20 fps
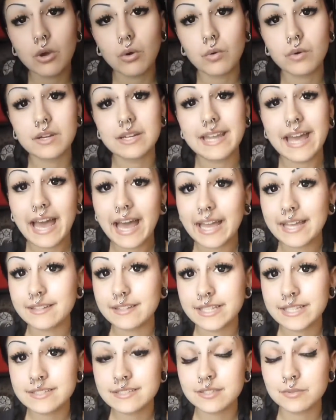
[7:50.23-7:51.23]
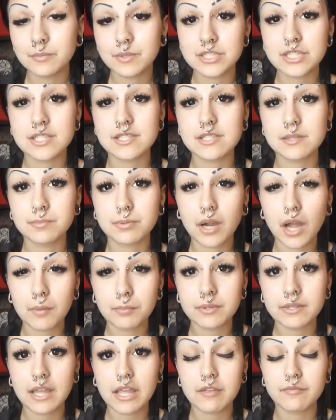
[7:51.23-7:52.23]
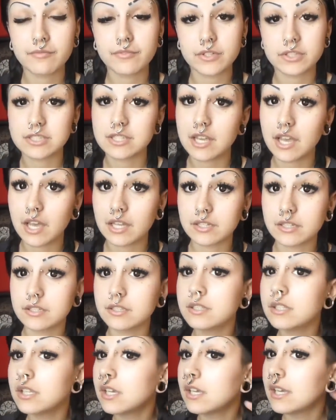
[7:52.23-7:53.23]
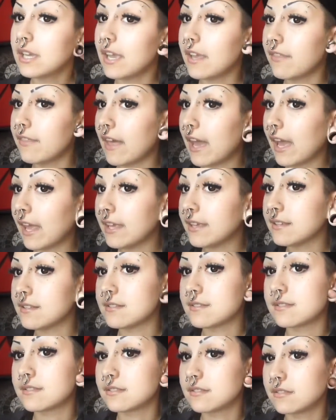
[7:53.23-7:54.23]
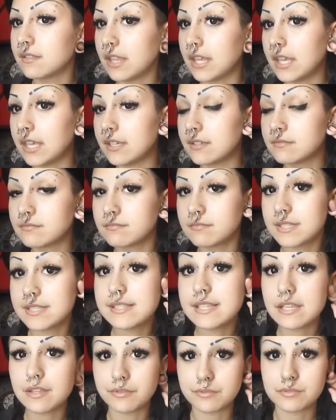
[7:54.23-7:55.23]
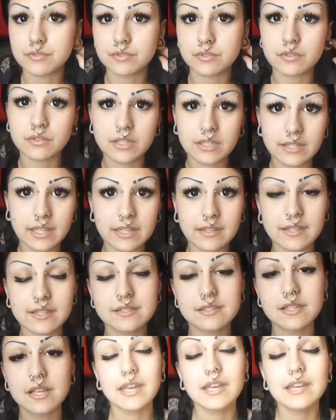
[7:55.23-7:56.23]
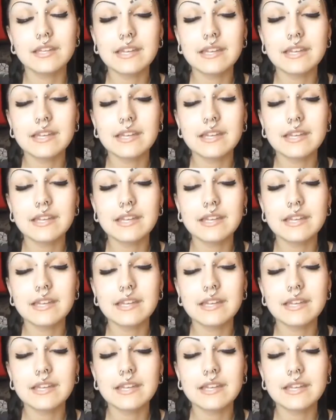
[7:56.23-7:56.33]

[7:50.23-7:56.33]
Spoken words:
or an eyelet, which is the proper name for tunnel, and that is the see-through jewelry like this.